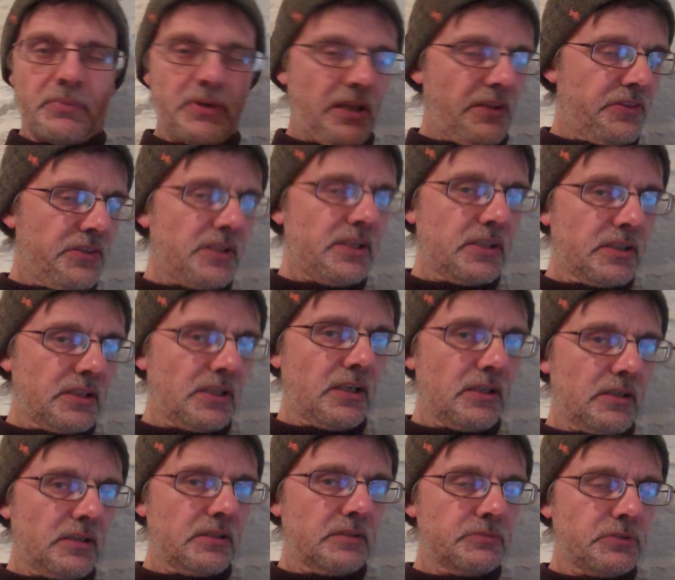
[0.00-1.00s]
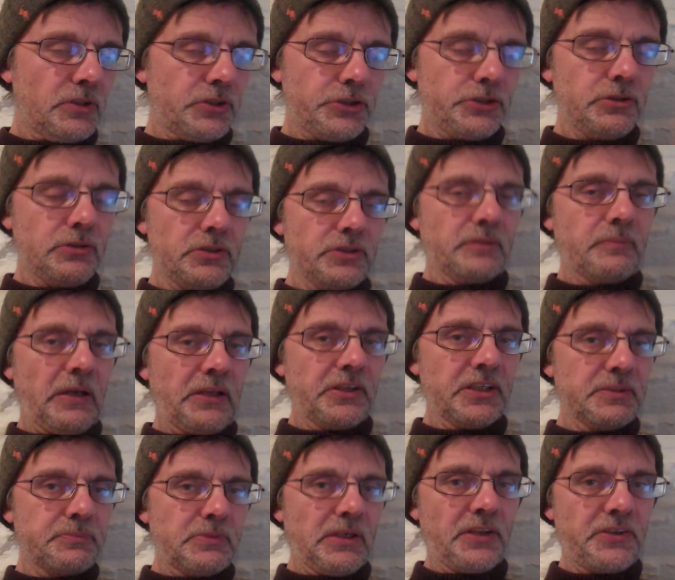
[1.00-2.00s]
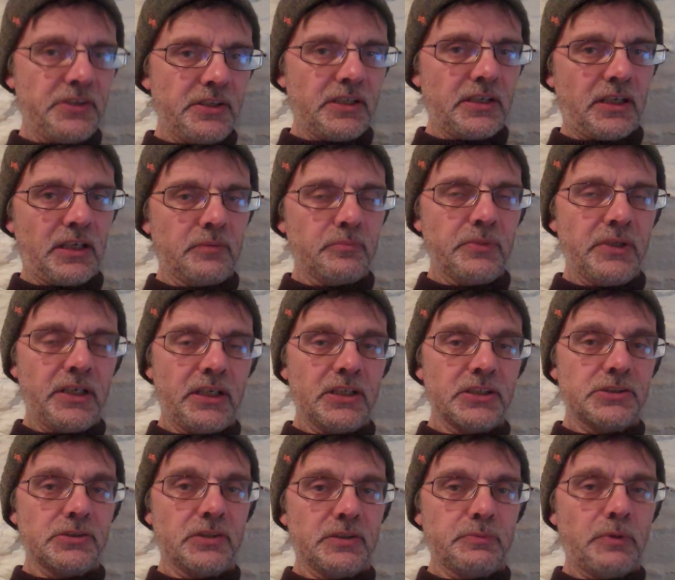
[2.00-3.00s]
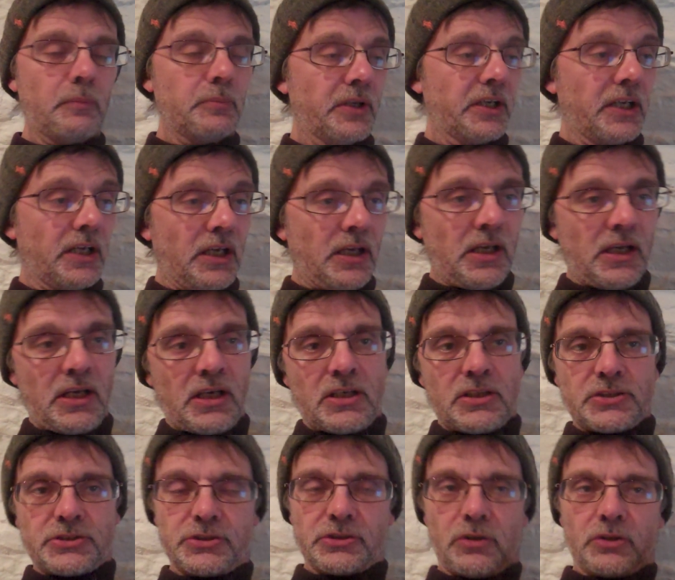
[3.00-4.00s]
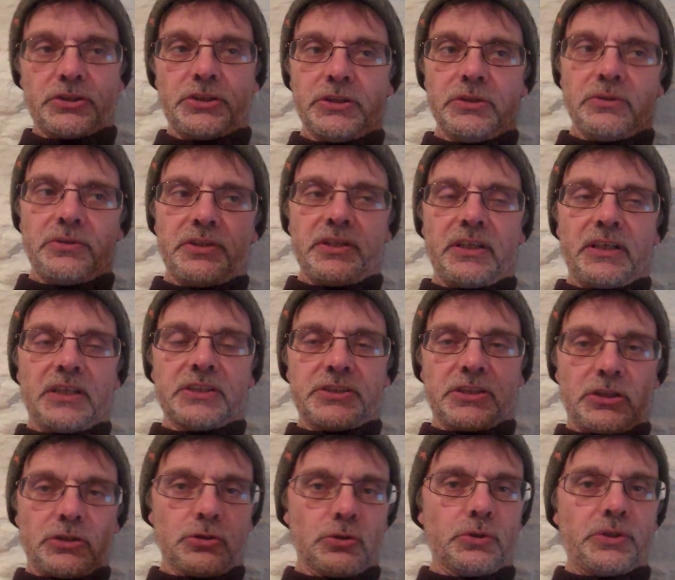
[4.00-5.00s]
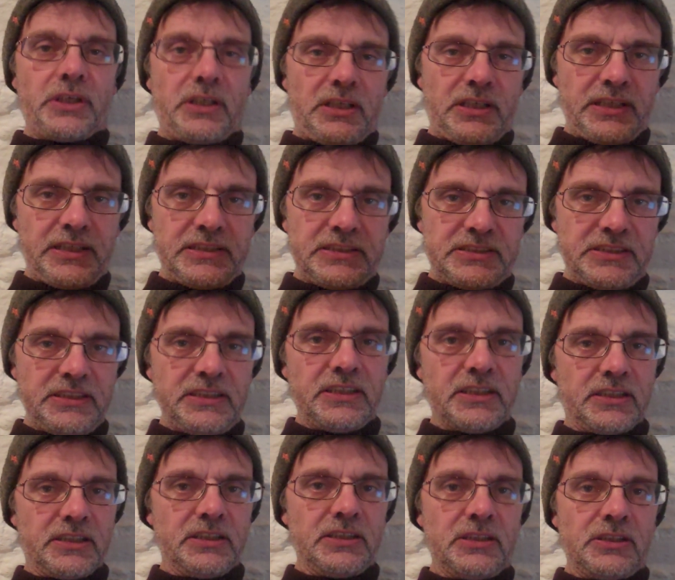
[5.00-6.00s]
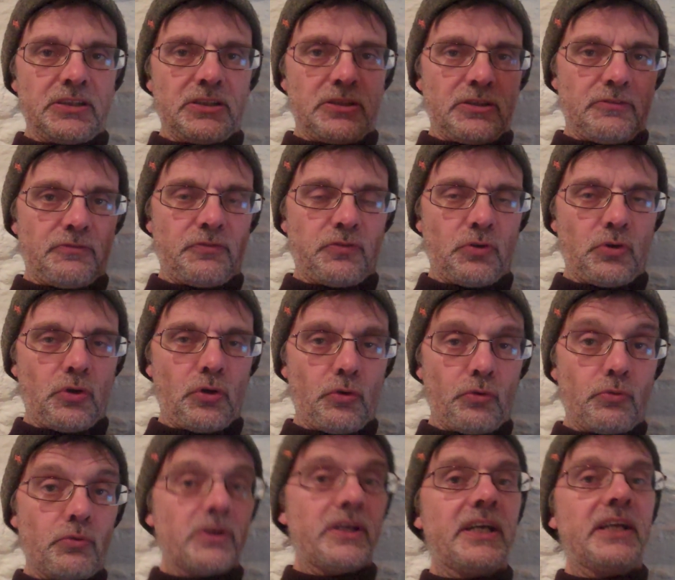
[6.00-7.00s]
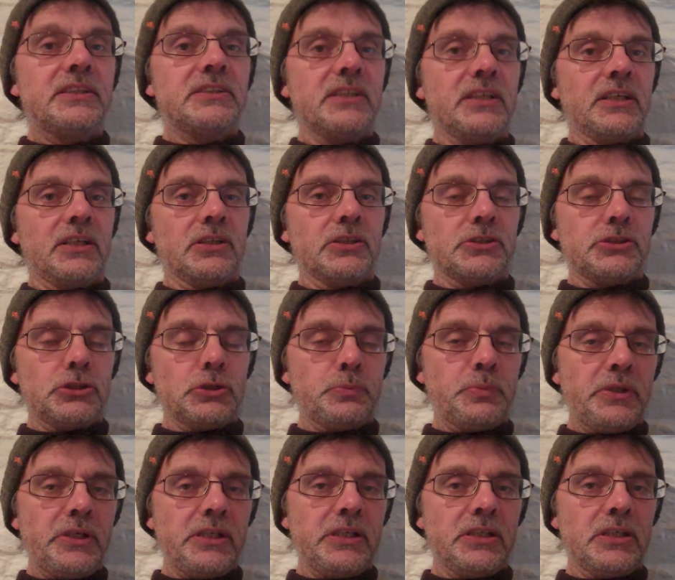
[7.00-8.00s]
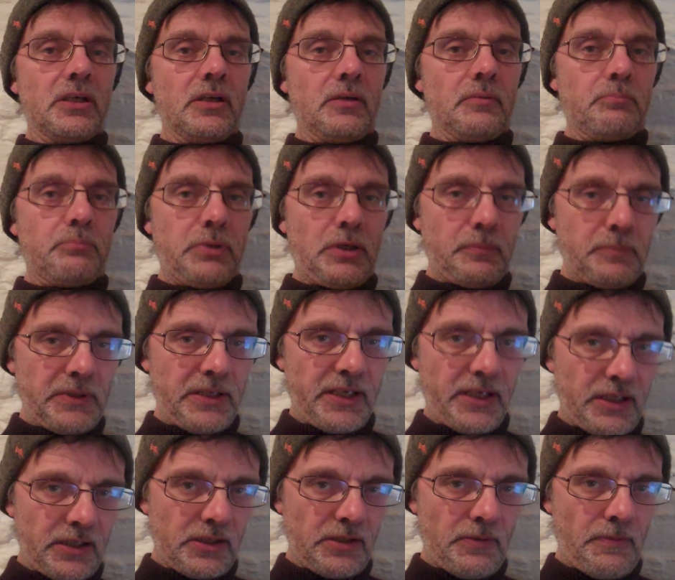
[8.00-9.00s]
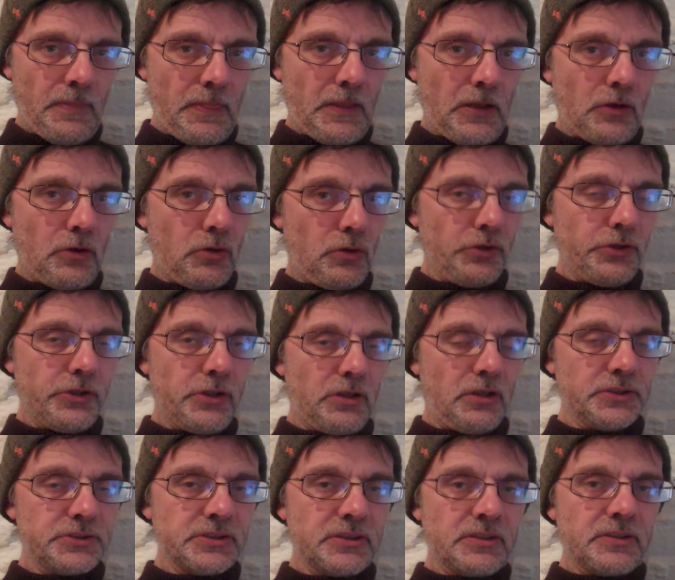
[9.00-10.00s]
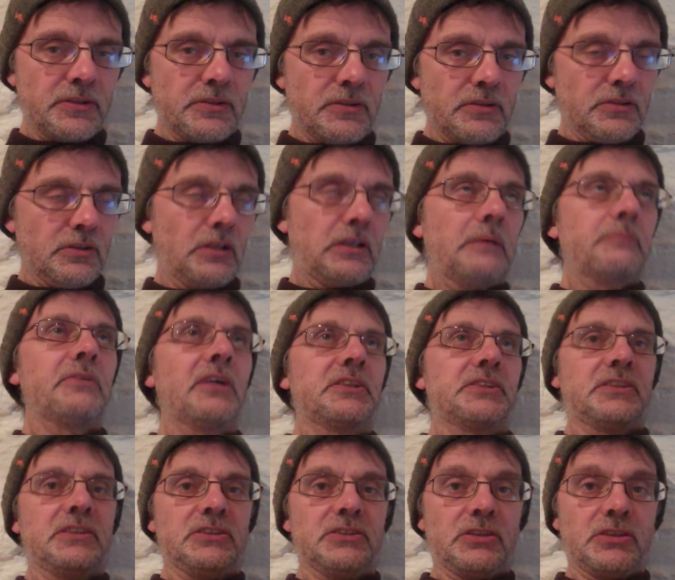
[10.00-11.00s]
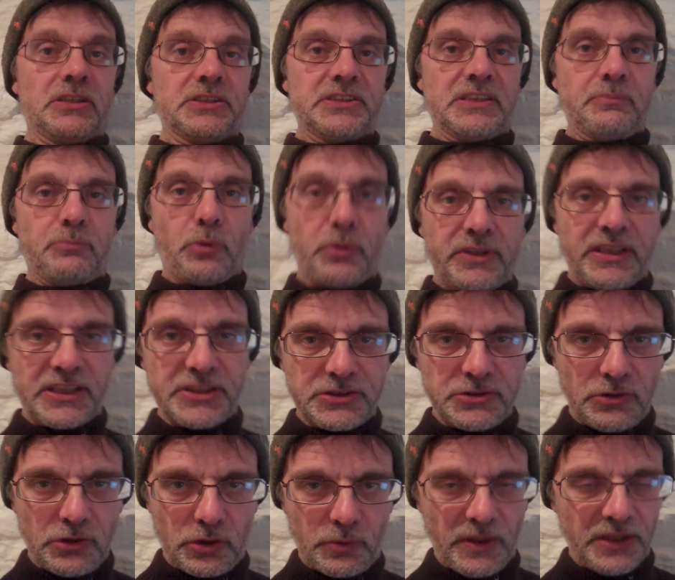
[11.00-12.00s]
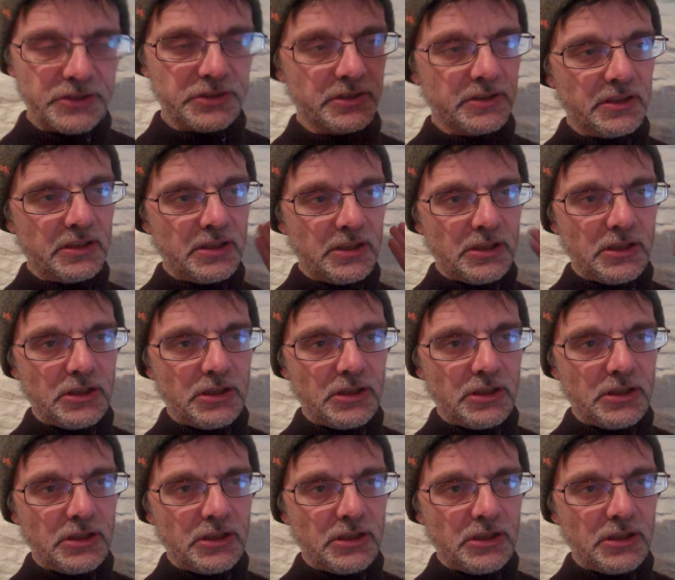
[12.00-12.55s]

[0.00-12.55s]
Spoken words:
But I'm not sure about this, but I think I can make it so it's public. So, do you think it's a good idea for ratings to be public or not? Now, let me ask you a simple yes-no question.